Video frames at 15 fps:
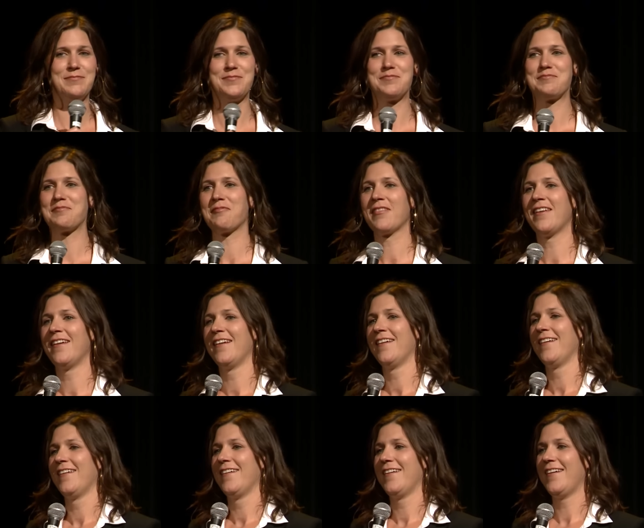
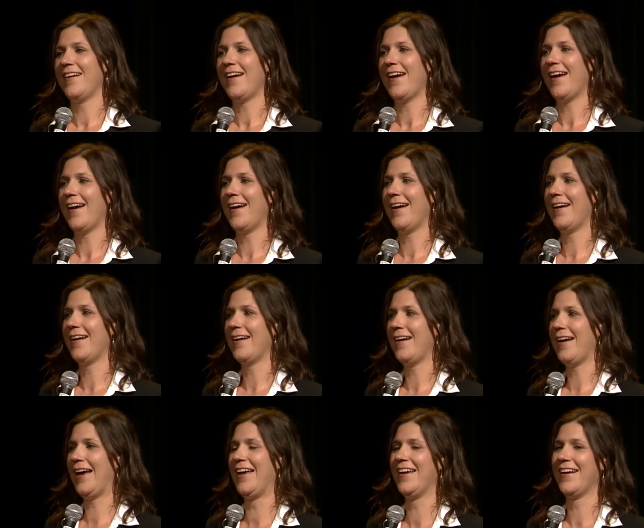[no speech]